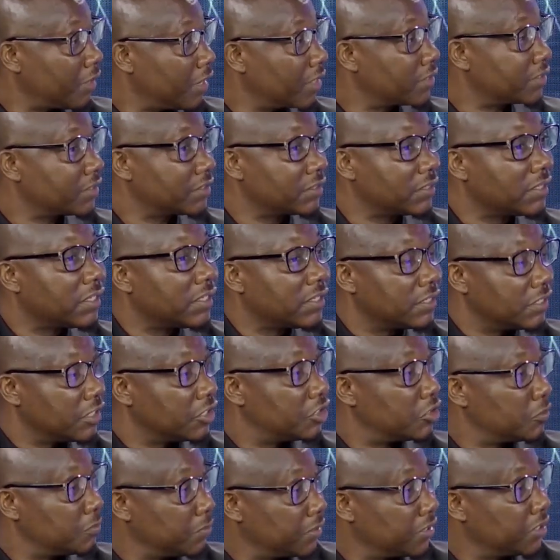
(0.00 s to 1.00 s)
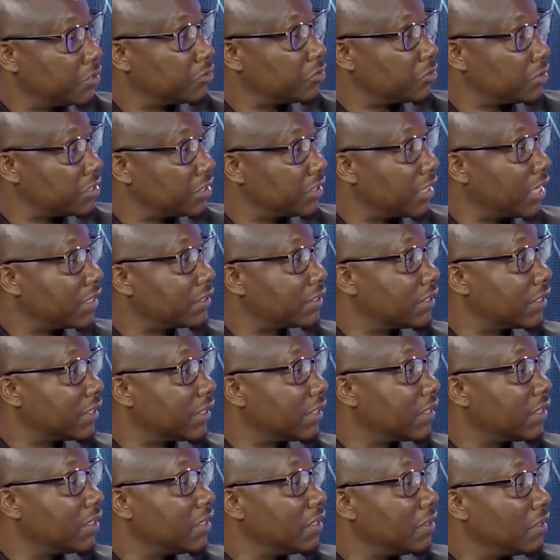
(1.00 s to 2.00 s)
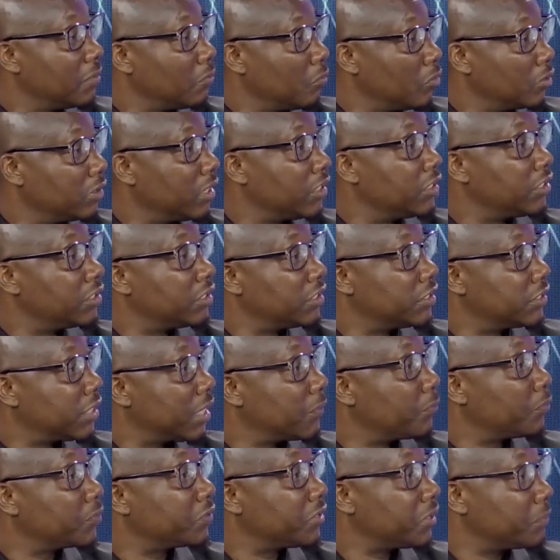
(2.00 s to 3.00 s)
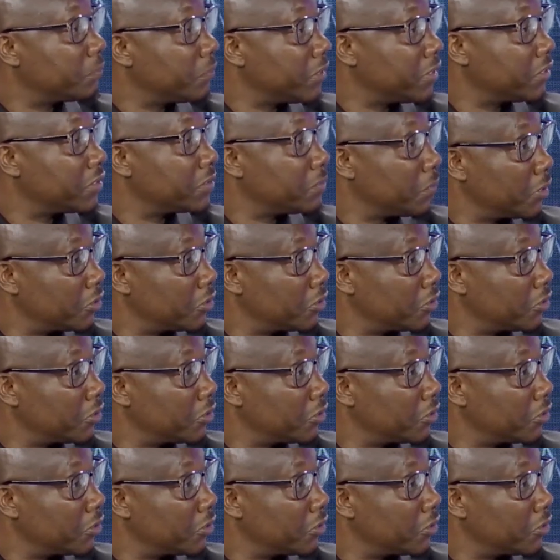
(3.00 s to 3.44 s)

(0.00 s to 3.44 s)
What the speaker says: As in, they should begin to see that modalities are put in place,